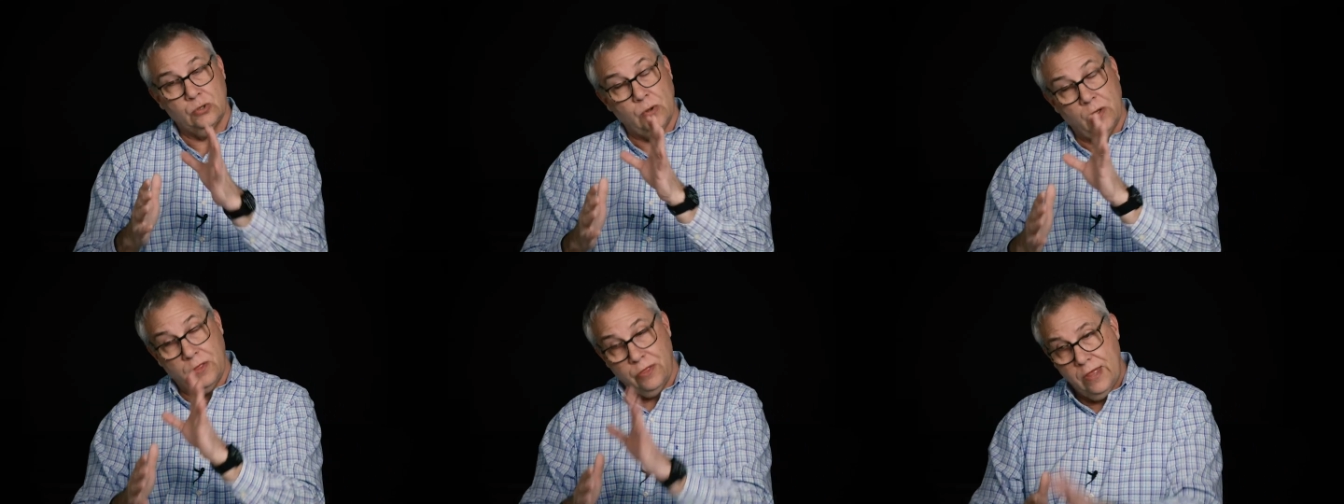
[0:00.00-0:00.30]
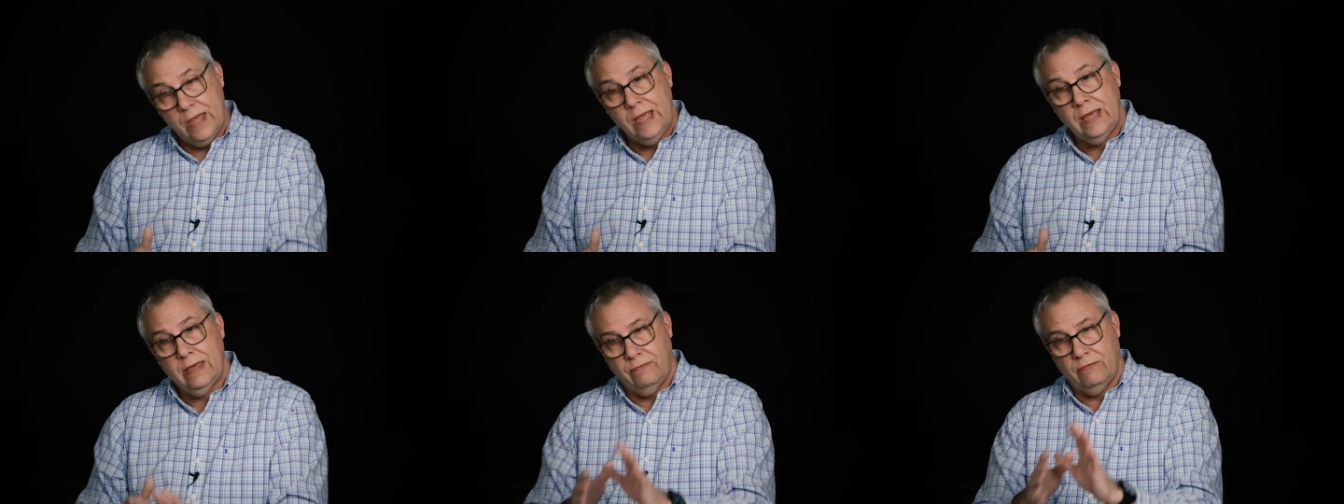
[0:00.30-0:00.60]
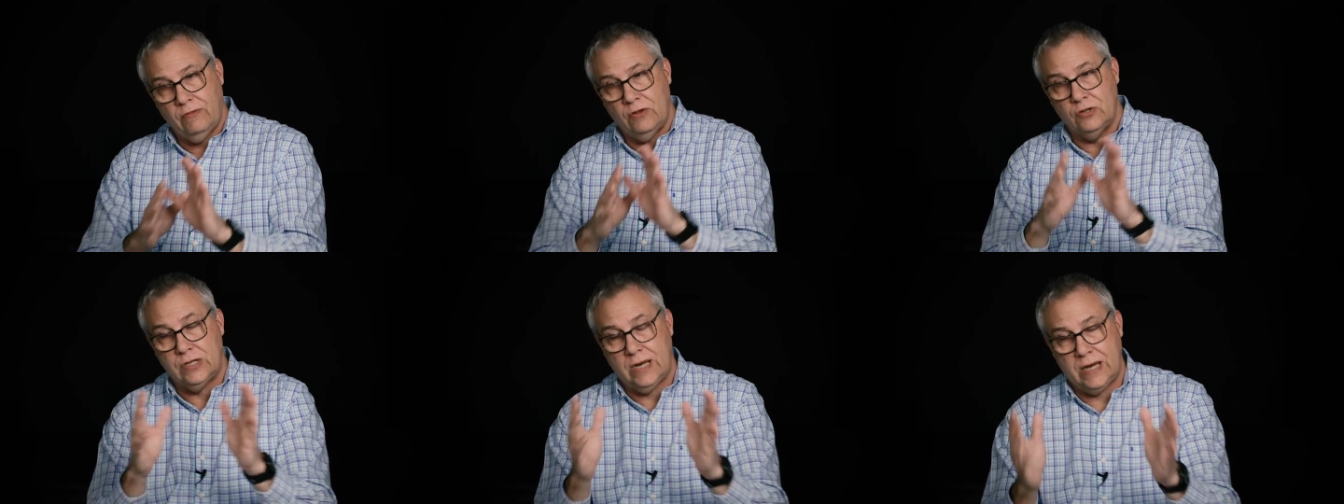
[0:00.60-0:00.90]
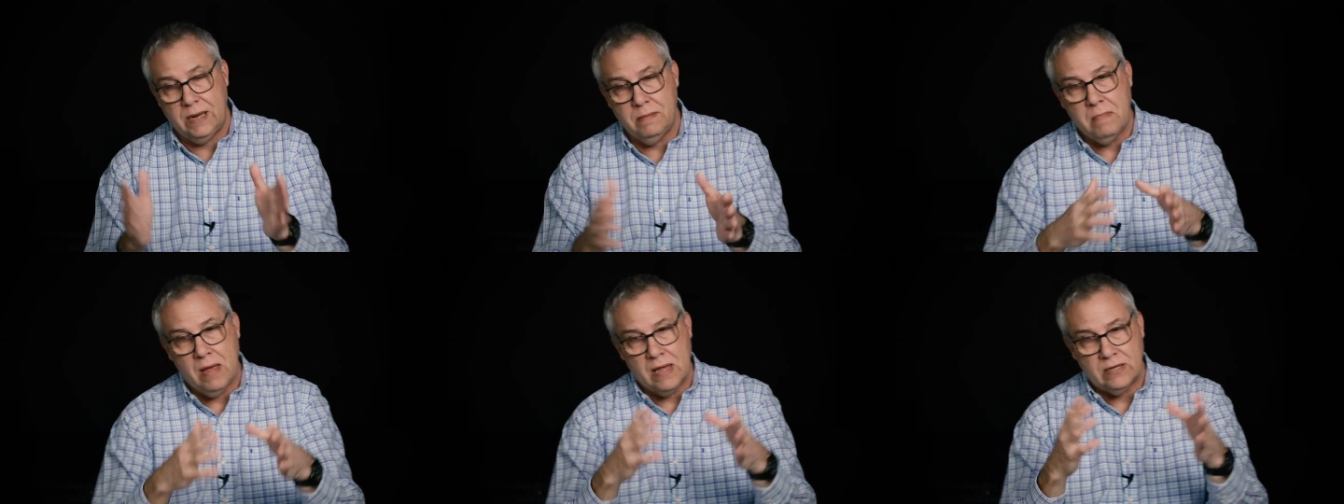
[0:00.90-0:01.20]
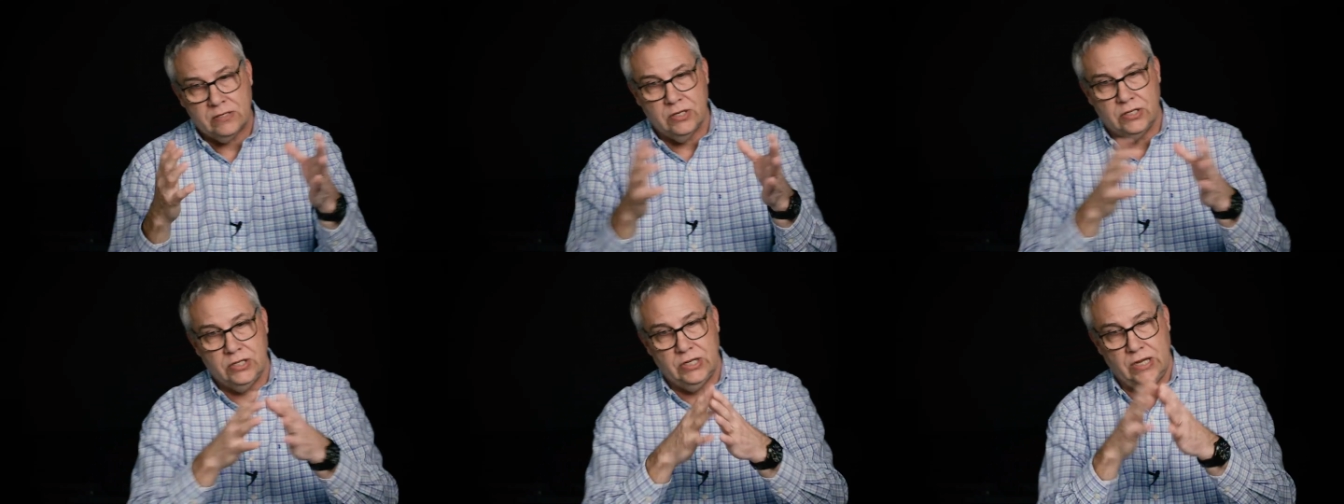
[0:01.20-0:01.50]
So I think if there's any
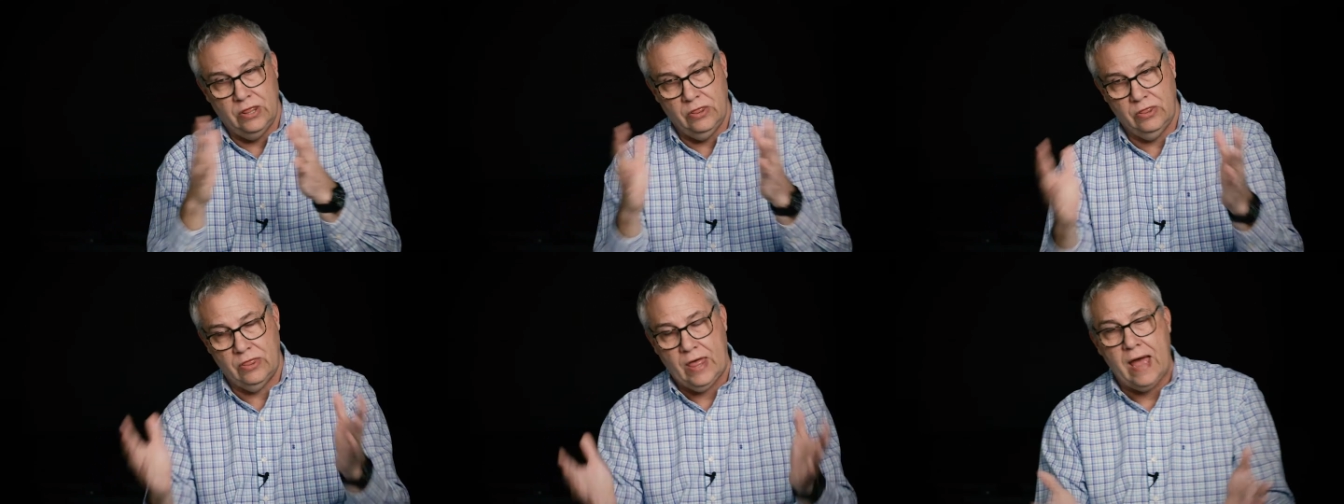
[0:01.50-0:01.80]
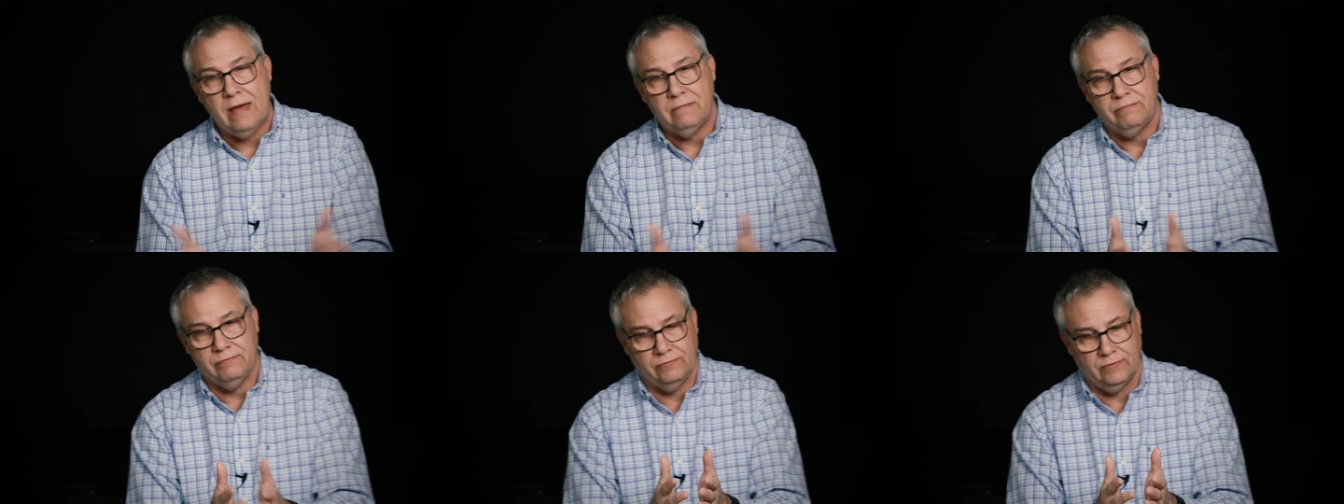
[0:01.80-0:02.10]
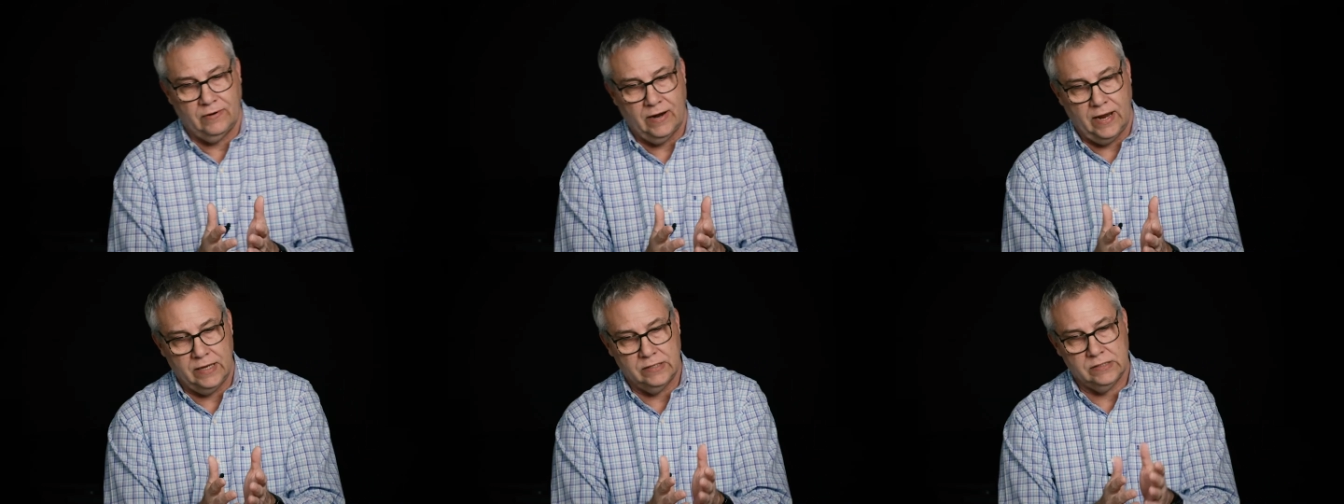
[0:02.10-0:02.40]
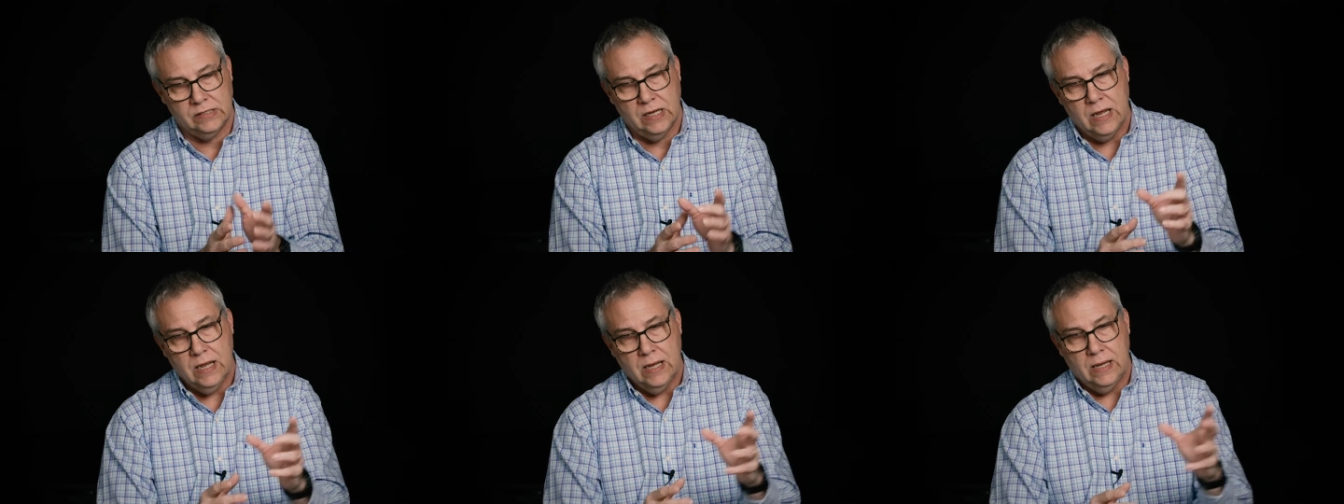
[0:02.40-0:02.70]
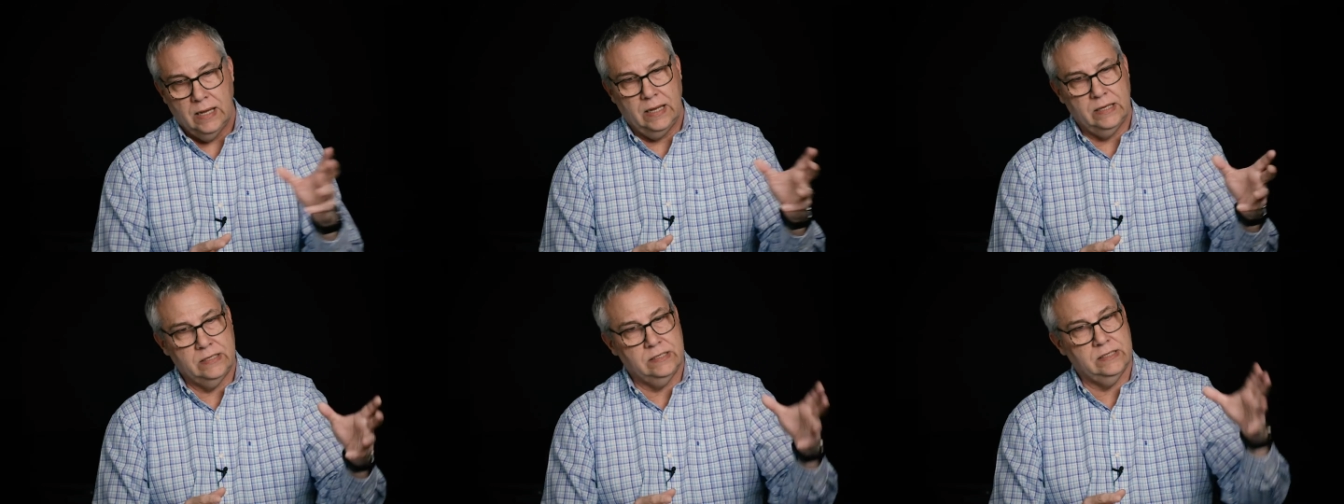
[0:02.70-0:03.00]
message in that phrase,
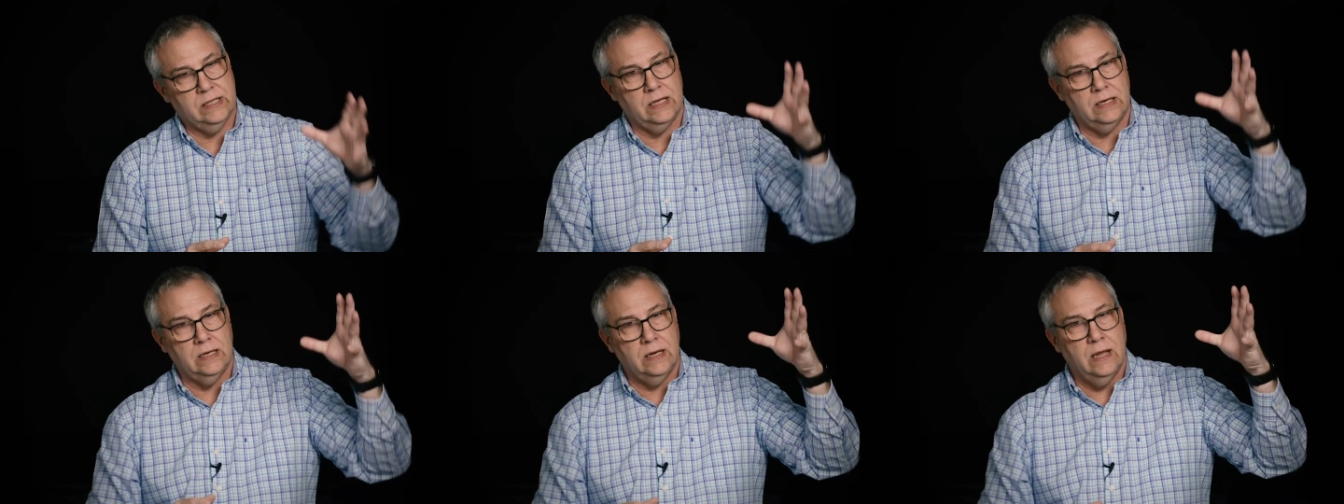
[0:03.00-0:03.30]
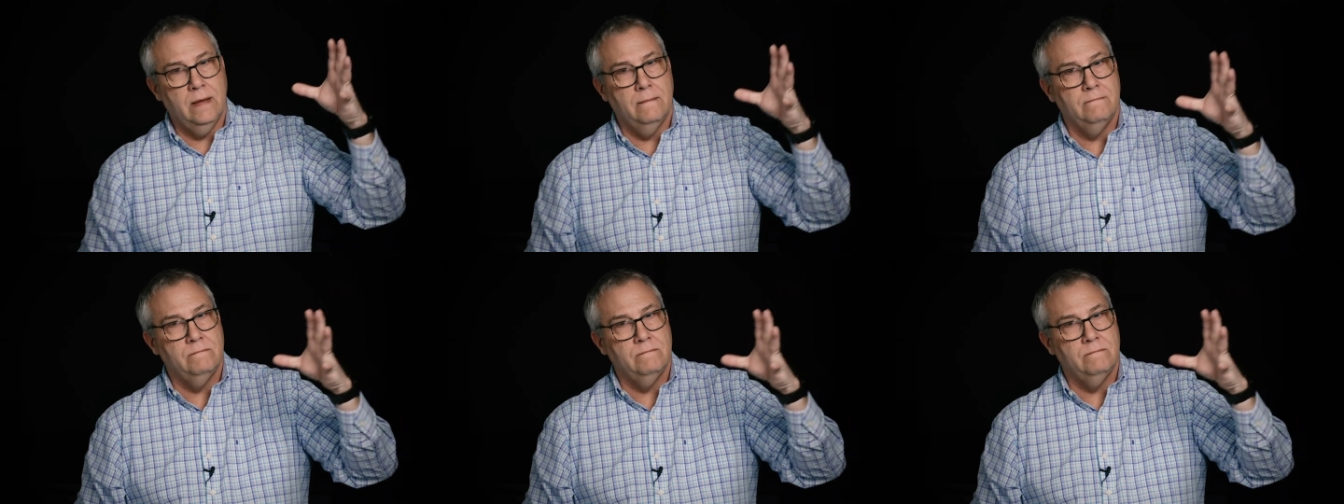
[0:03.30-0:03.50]
it's that,